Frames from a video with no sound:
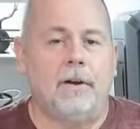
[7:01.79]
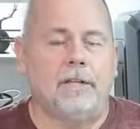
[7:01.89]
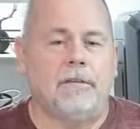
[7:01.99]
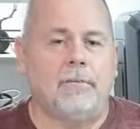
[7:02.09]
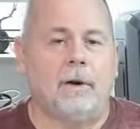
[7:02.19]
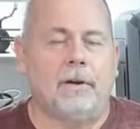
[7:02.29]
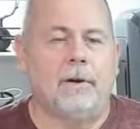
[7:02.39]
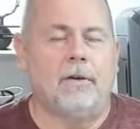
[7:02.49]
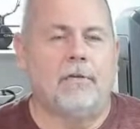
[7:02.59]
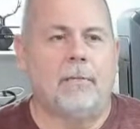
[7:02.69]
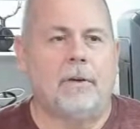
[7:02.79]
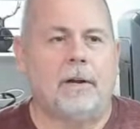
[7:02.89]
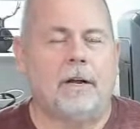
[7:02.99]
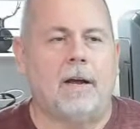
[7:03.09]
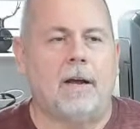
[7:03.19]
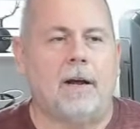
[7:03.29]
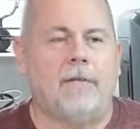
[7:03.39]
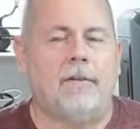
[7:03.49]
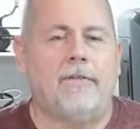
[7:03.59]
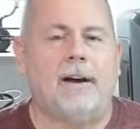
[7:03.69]
guys have probably heard of him, but
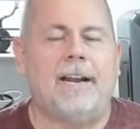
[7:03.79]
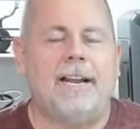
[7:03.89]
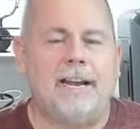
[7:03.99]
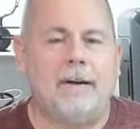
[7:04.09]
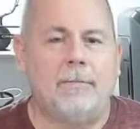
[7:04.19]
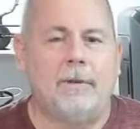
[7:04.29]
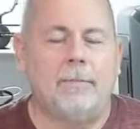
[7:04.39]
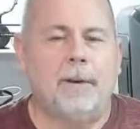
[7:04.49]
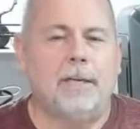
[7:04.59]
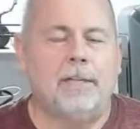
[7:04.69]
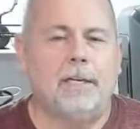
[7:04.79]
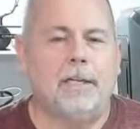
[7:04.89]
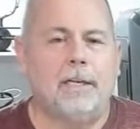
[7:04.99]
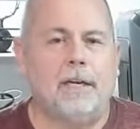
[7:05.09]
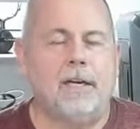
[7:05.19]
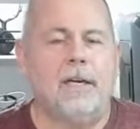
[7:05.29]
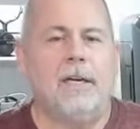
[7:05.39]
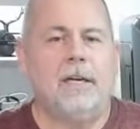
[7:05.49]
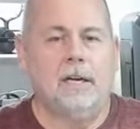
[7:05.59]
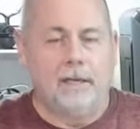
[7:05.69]
I've invited him to basically
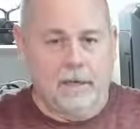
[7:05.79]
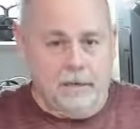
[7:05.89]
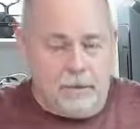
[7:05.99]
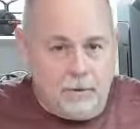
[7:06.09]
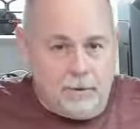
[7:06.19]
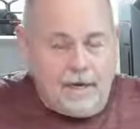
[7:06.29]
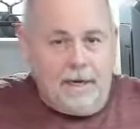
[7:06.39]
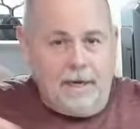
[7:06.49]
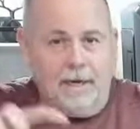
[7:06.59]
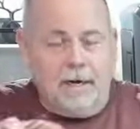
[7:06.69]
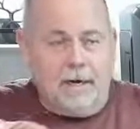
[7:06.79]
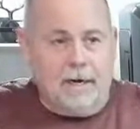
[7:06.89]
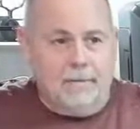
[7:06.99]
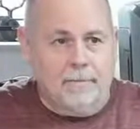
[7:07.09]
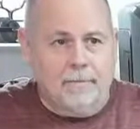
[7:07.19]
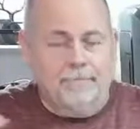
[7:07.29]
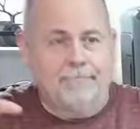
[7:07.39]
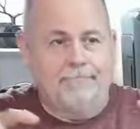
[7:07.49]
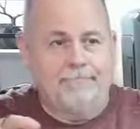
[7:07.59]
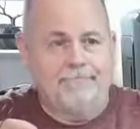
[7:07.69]
do a
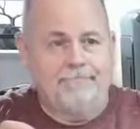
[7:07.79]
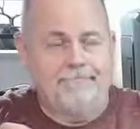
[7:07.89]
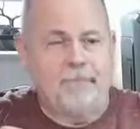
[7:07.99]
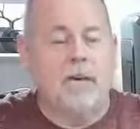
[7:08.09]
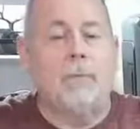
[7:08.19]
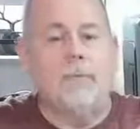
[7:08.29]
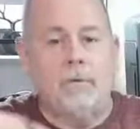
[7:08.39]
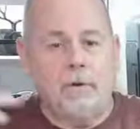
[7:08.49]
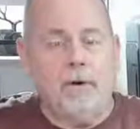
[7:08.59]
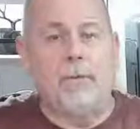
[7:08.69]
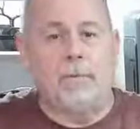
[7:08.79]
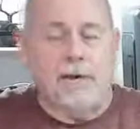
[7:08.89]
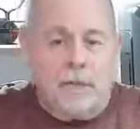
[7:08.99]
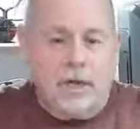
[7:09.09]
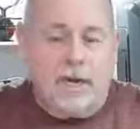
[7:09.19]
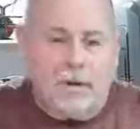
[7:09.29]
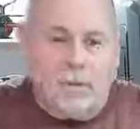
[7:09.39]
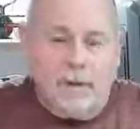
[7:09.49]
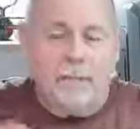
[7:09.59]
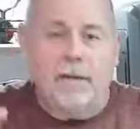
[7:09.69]
come on my channel
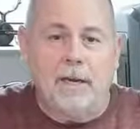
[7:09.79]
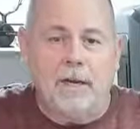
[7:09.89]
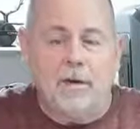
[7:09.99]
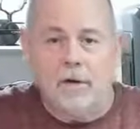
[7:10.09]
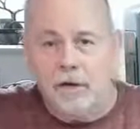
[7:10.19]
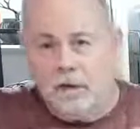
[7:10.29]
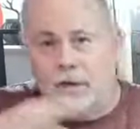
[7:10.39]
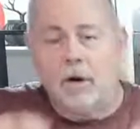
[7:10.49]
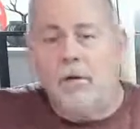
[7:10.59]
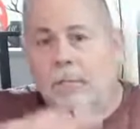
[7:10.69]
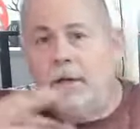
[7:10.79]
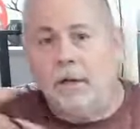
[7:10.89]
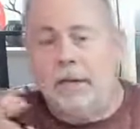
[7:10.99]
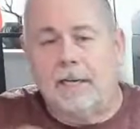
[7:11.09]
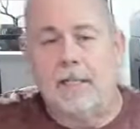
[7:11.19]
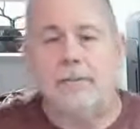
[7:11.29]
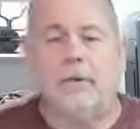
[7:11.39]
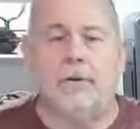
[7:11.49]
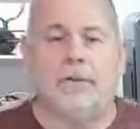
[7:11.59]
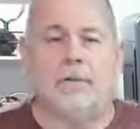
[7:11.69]
with me and do a co-build, I
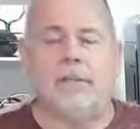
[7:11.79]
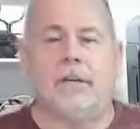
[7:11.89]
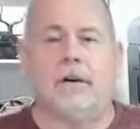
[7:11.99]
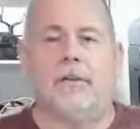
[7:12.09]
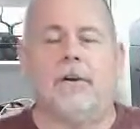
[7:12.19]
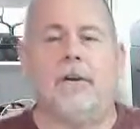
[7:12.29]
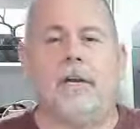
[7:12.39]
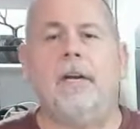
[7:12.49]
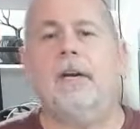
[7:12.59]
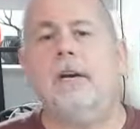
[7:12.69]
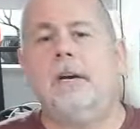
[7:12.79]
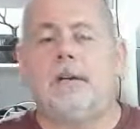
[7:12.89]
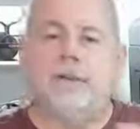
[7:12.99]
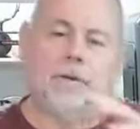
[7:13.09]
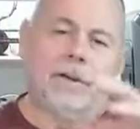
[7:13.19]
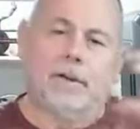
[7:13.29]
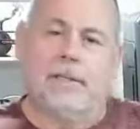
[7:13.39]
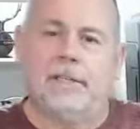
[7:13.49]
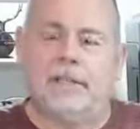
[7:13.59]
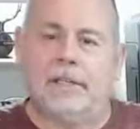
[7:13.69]
suppose, of the CR30. So
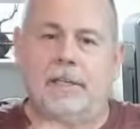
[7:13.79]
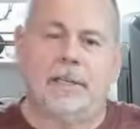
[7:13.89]
his